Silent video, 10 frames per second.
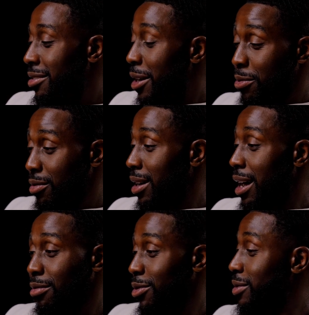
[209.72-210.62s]
you.
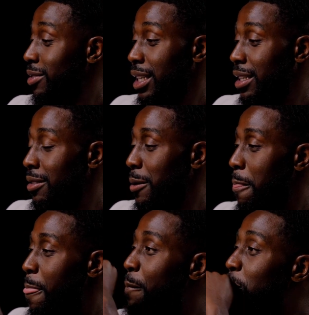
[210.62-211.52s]
I won't really listen.
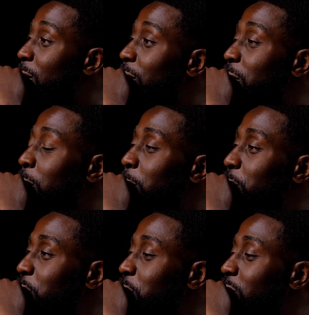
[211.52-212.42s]

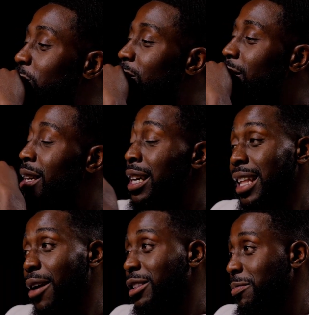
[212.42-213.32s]
So in
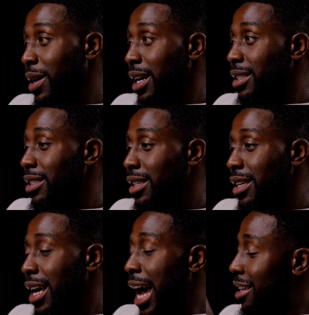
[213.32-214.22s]
that respect,
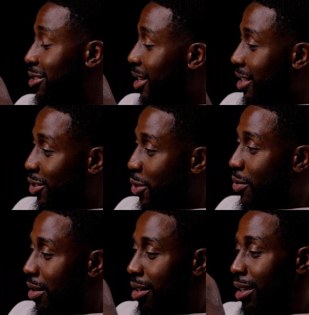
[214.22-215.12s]
I said, you know
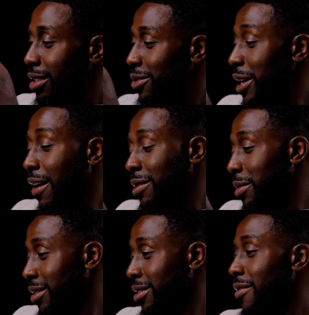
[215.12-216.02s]
what, it's gonna have to
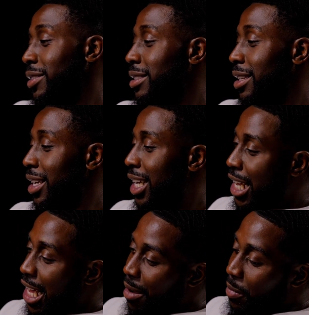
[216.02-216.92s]
be a service thing.
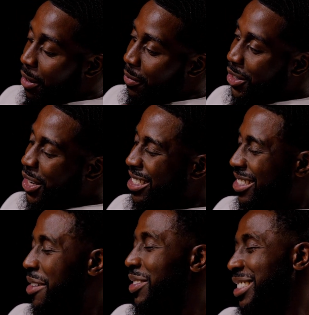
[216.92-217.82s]
But then when you're going
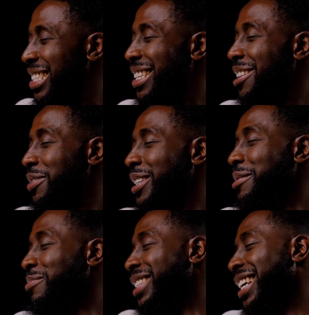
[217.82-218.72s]
service, you're sitting there
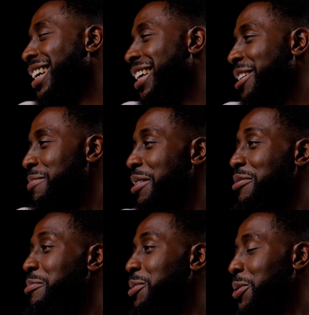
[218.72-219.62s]
thinking, could be a
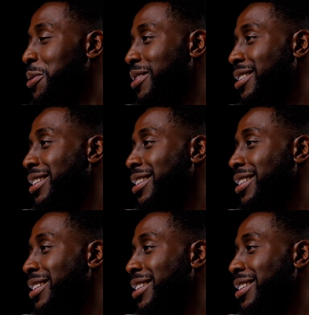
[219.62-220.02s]
football though.